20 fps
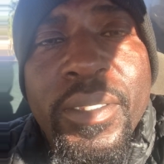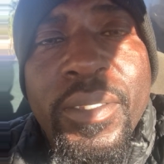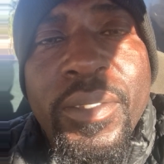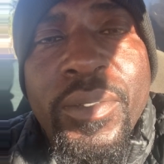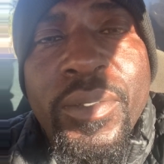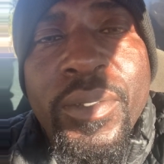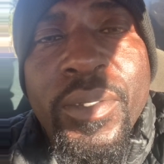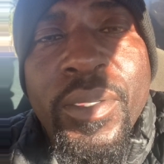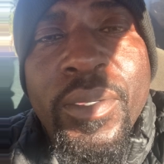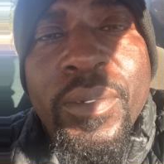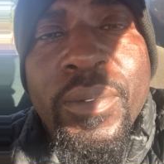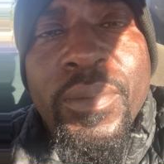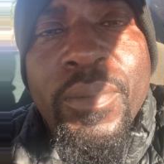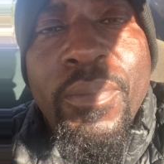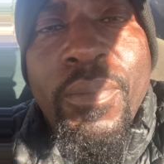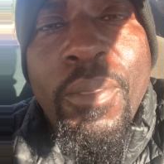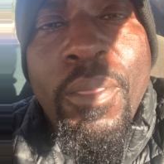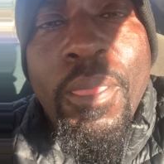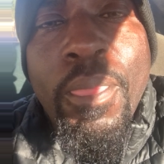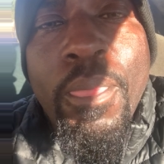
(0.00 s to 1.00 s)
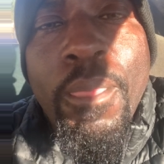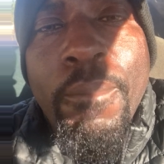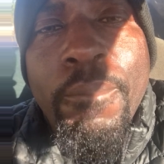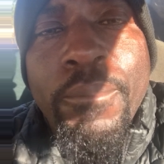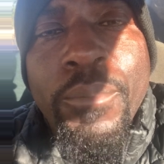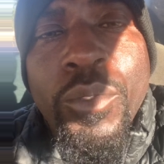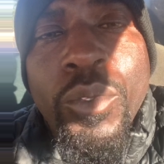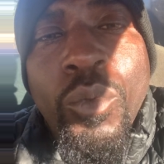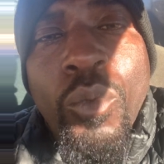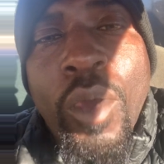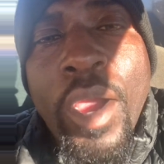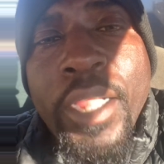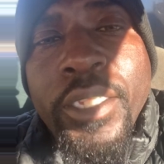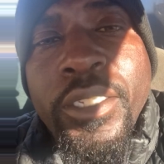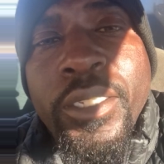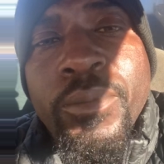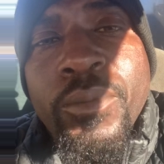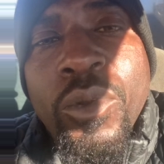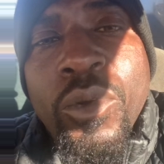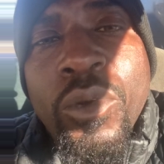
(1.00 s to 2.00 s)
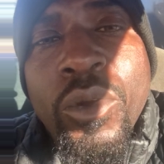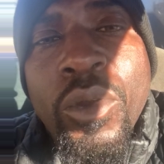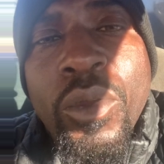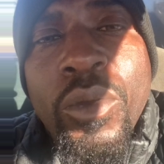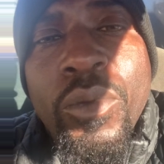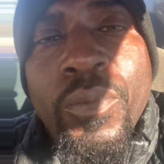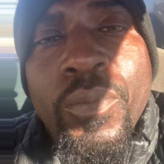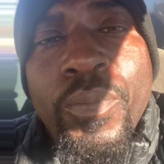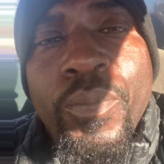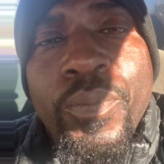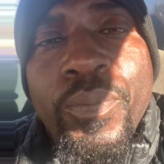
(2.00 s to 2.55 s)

you know, to watch him grow